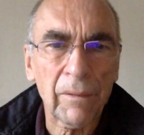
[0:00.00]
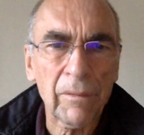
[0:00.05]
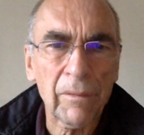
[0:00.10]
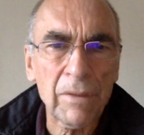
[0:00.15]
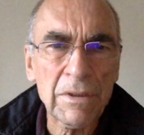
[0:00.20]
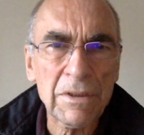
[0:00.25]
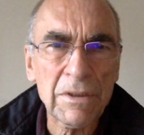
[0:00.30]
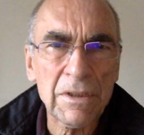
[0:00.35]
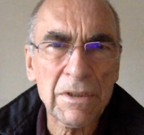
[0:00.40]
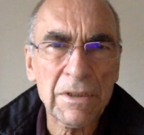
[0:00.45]

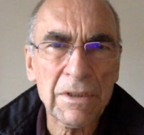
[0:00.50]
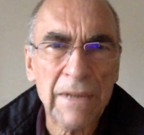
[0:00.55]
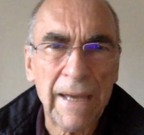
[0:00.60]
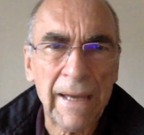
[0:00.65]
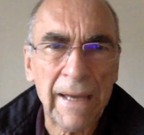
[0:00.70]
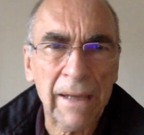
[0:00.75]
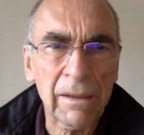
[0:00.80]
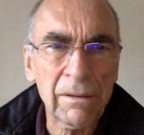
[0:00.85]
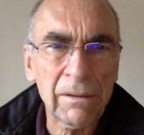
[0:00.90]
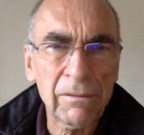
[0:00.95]
this is
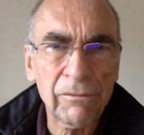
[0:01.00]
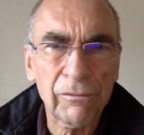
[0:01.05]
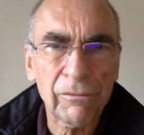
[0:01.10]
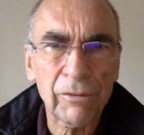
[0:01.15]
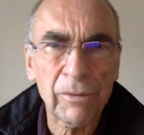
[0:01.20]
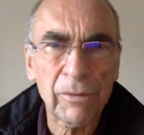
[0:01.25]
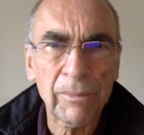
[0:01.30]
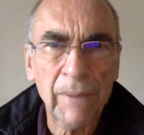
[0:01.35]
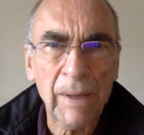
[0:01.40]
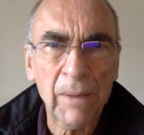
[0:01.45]
Alan
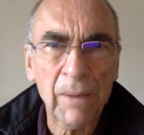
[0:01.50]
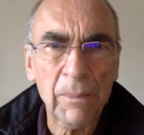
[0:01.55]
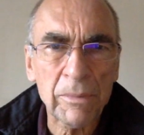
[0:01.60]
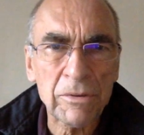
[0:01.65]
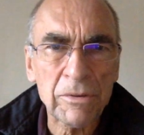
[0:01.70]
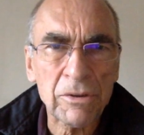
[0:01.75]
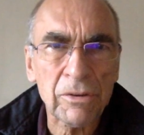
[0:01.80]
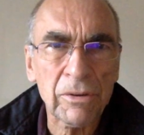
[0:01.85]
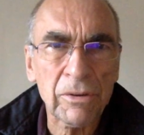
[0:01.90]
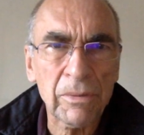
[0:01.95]
from
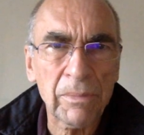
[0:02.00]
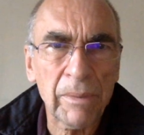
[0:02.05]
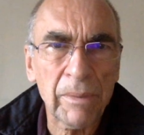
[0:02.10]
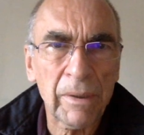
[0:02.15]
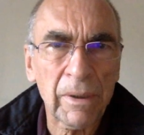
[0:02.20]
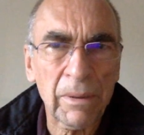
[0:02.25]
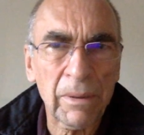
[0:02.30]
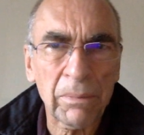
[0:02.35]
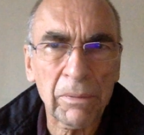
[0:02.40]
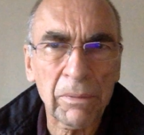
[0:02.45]
Alpus Group,
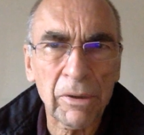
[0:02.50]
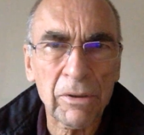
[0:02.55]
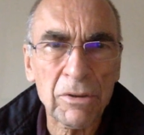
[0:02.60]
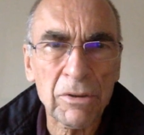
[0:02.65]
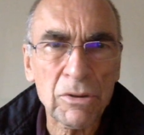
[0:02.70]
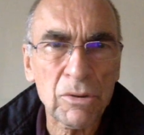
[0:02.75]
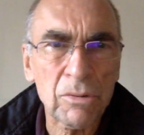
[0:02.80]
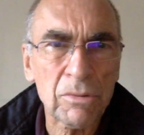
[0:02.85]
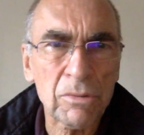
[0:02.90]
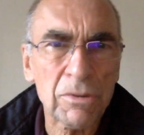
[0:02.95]
and I'm going to
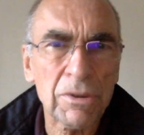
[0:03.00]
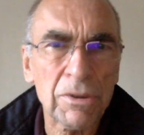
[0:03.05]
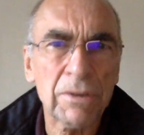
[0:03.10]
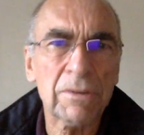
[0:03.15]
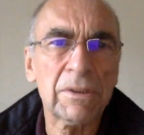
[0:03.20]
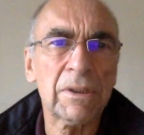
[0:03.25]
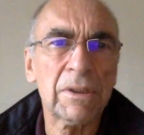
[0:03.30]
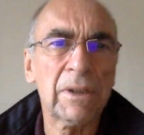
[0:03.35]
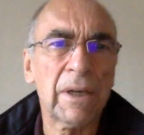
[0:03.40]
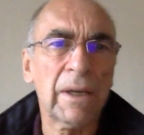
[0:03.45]
talk to you
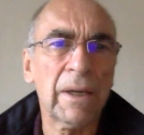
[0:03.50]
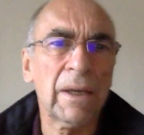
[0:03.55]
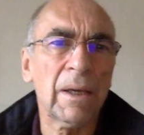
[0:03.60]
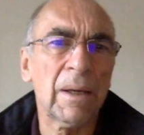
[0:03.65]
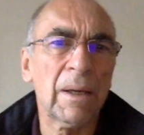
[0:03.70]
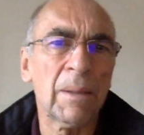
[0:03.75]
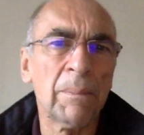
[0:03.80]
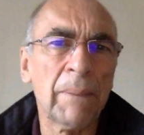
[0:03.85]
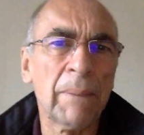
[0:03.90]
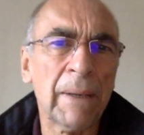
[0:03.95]
today
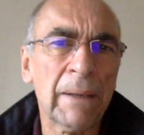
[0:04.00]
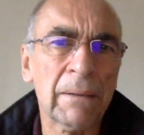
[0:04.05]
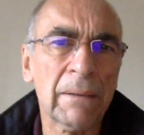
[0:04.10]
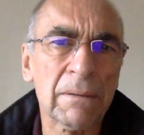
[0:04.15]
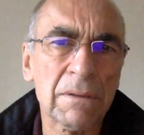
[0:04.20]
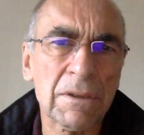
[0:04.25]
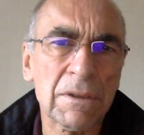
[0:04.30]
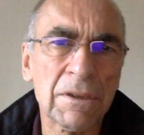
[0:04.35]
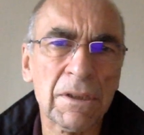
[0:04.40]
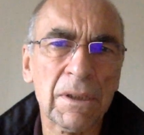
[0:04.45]
about
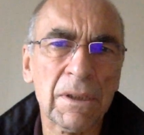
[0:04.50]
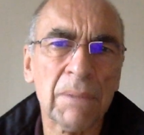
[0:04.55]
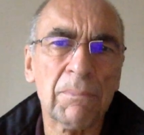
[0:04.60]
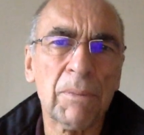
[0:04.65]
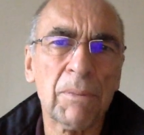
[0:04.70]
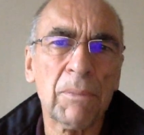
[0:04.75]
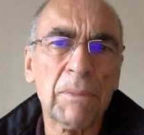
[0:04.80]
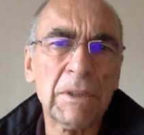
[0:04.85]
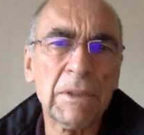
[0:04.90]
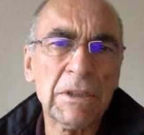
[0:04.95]

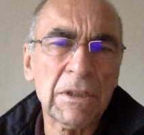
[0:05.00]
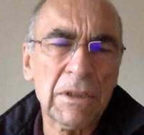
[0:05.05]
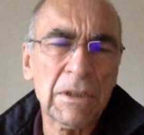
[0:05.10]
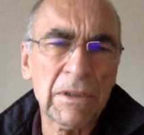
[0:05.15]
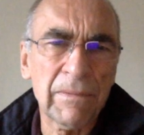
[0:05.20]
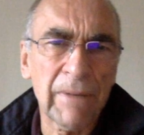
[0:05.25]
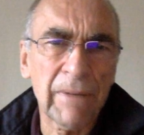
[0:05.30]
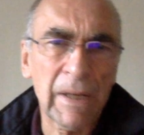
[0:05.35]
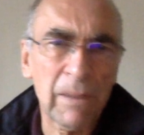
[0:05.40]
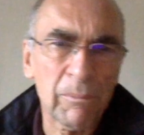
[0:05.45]
permitted
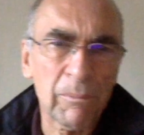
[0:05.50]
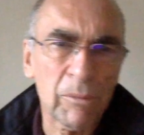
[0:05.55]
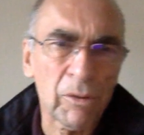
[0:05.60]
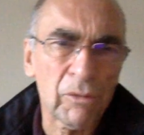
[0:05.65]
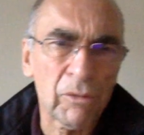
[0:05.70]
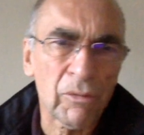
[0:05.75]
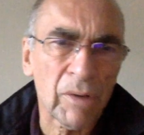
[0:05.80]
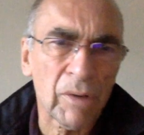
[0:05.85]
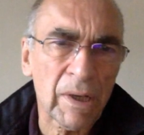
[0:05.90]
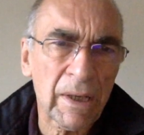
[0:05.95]

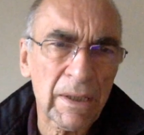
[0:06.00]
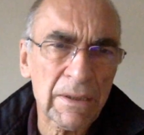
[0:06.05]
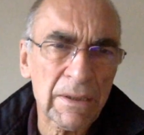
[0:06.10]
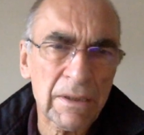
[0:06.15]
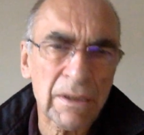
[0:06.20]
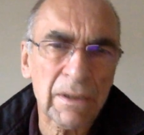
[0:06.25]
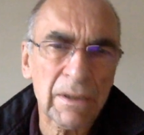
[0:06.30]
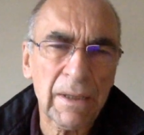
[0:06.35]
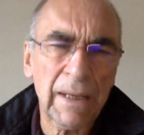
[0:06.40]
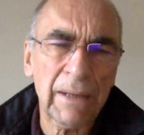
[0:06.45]
development rights
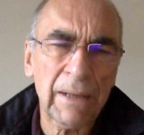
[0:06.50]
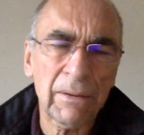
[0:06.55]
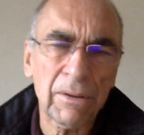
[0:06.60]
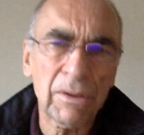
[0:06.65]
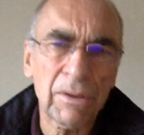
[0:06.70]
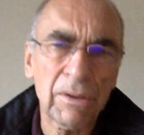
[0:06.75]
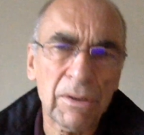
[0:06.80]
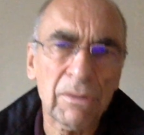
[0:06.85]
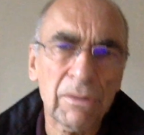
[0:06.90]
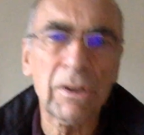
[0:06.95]
and how
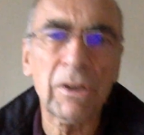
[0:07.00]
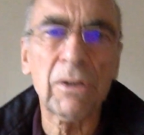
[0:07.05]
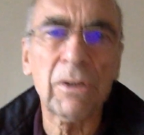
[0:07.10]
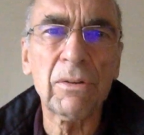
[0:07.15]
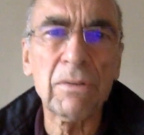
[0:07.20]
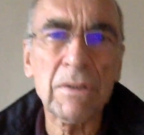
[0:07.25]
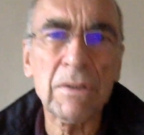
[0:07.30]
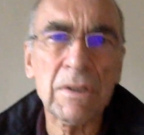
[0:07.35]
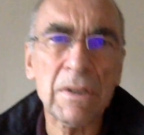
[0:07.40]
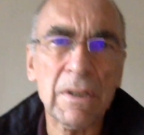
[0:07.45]
you can
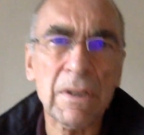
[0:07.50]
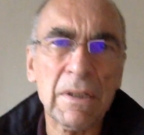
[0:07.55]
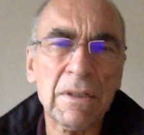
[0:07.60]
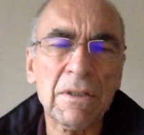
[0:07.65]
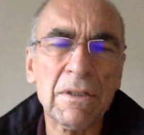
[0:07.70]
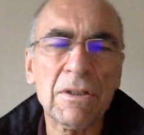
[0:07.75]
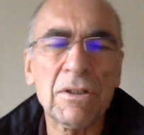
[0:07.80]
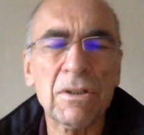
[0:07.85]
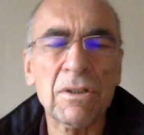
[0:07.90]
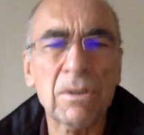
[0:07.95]
use
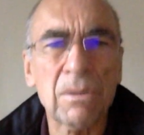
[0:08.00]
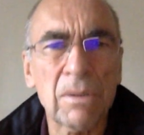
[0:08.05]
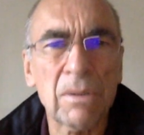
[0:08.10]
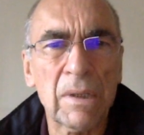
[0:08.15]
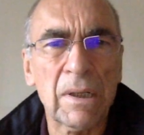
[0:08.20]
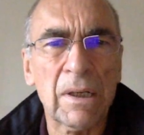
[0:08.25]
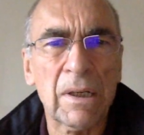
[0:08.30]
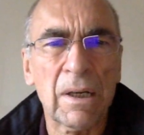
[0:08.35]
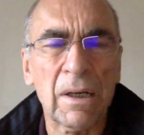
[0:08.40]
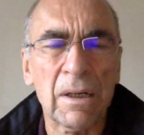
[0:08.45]
these to
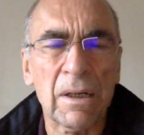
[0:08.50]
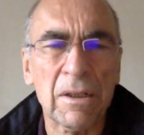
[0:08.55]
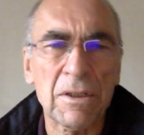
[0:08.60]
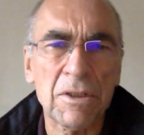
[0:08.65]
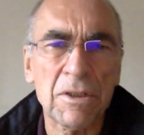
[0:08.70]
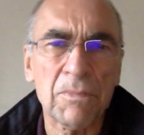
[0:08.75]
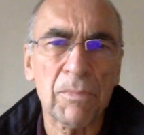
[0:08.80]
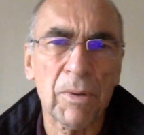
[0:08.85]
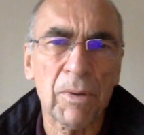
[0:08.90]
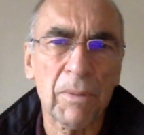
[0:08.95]

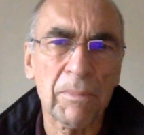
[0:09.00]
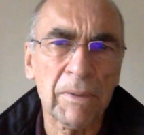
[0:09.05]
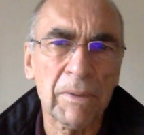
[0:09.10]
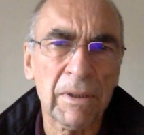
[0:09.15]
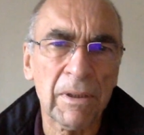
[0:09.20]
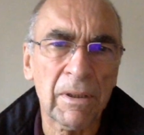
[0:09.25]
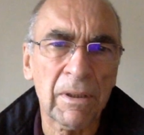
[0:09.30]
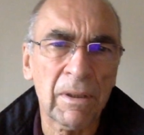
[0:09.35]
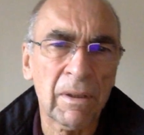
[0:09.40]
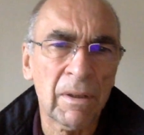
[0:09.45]
enhance
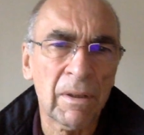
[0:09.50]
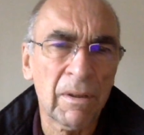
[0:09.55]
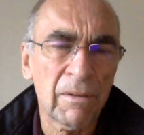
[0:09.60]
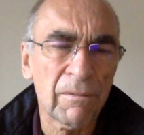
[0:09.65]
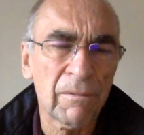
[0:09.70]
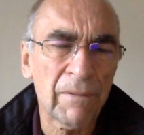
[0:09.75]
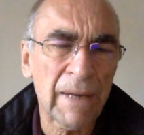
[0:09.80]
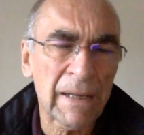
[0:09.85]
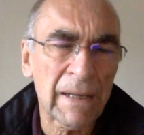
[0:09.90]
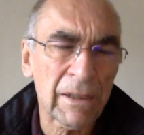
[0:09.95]
property
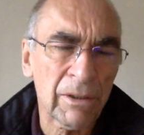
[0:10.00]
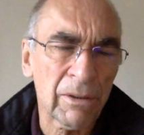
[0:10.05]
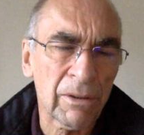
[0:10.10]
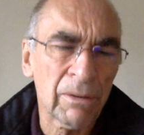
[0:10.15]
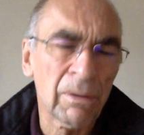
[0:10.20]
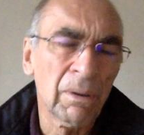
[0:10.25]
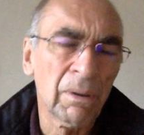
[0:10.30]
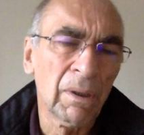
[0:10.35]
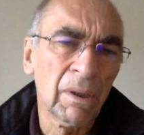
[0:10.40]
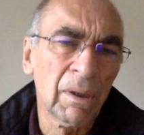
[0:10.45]

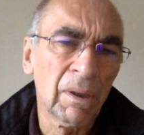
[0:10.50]
value